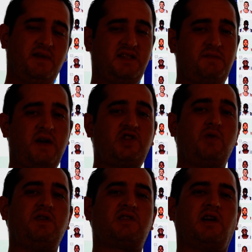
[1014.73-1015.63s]
and especially
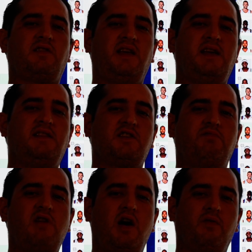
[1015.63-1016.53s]
when you start thinking there's
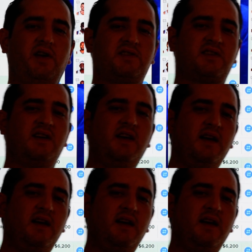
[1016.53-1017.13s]
blowout risk.